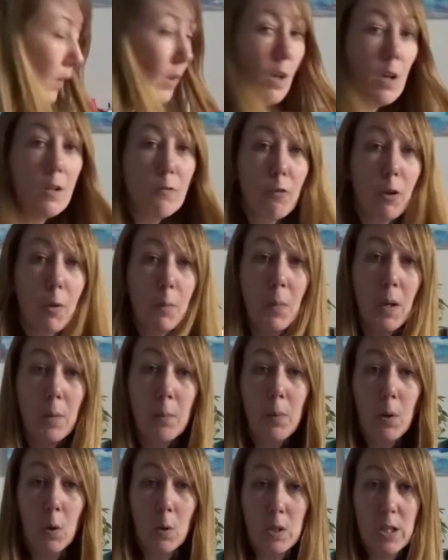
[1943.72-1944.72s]
I've wrote my
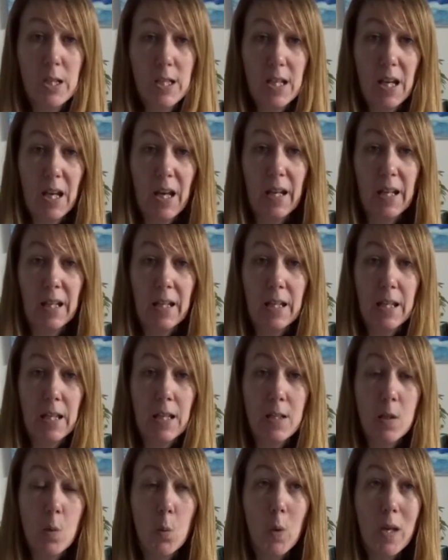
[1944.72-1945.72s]
blog today.
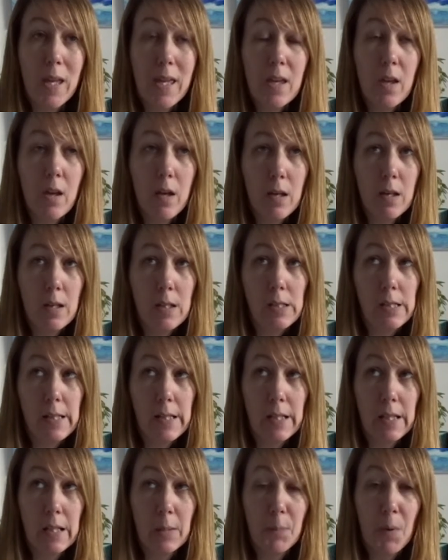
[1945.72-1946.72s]
It's a week
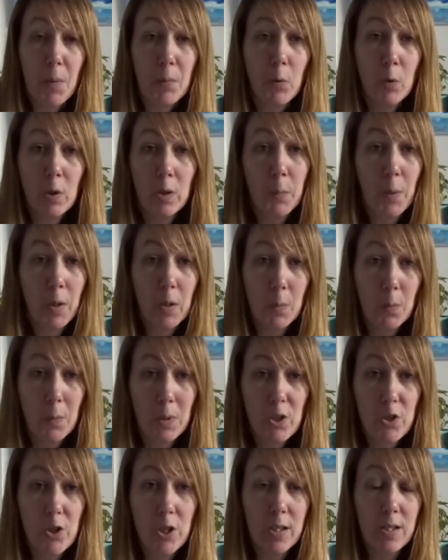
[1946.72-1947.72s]
early, but I'm not going to
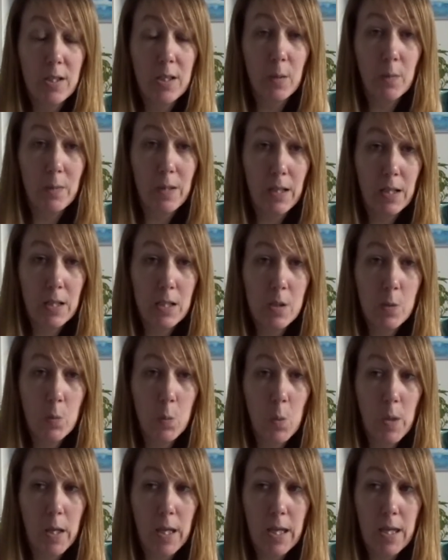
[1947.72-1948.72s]
publish it until next
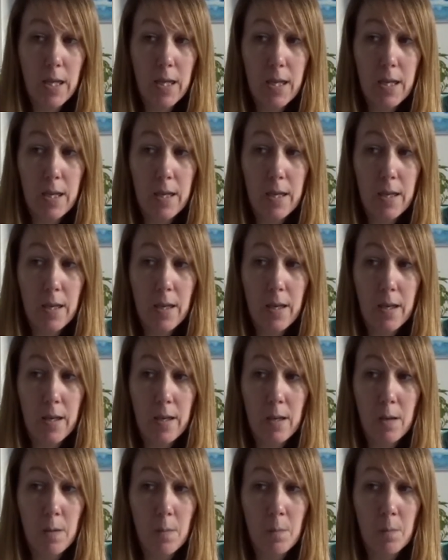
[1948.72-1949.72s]
week.
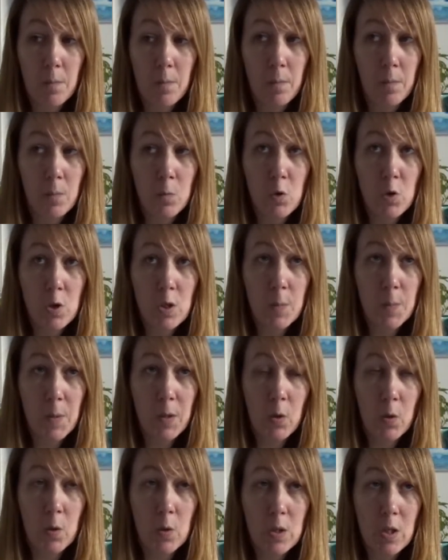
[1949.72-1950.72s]
Just
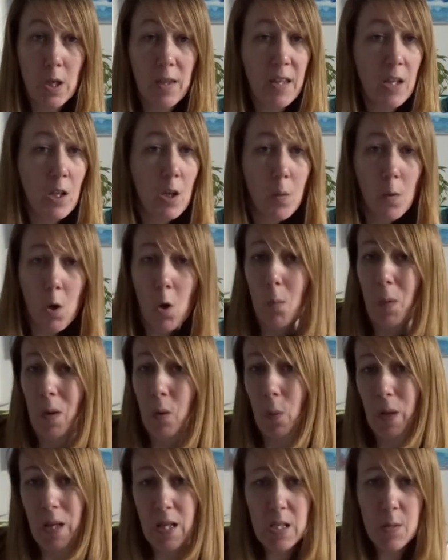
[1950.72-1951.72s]
because I think I've got my
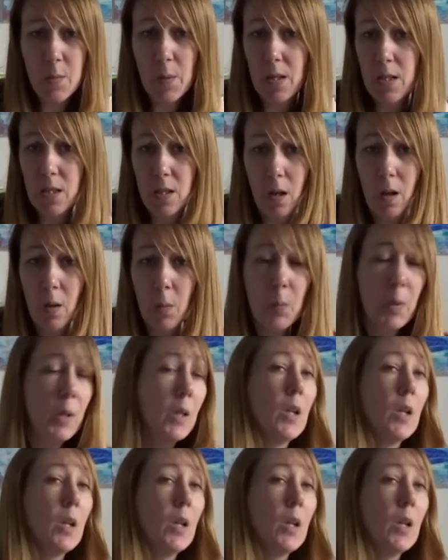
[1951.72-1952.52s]
weeks mixed up.